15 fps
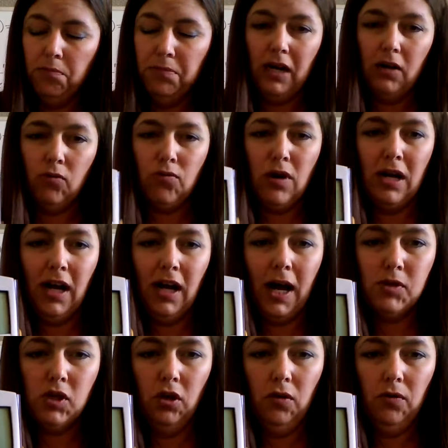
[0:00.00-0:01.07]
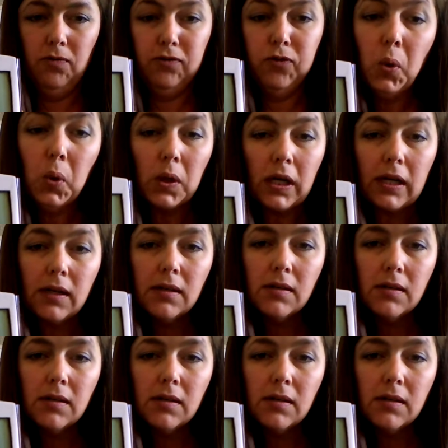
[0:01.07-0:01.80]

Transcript: but run option 4.